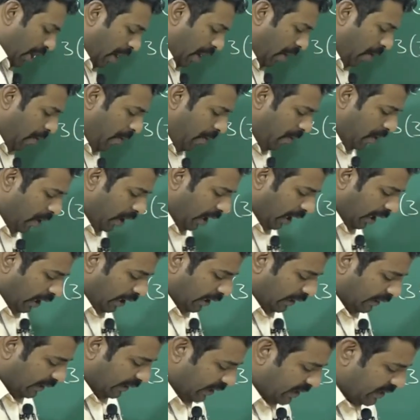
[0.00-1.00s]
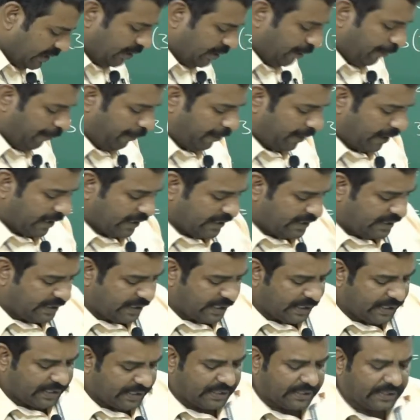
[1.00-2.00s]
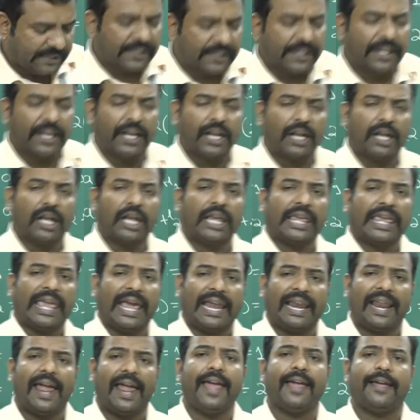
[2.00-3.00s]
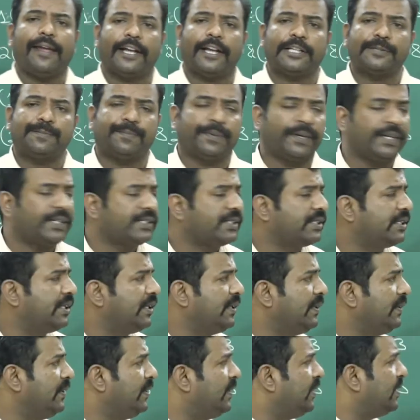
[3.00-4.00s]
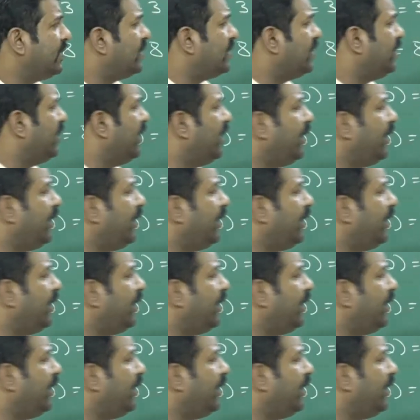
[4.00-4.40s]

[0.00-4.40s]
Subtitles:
Now this difference, just think, can I express this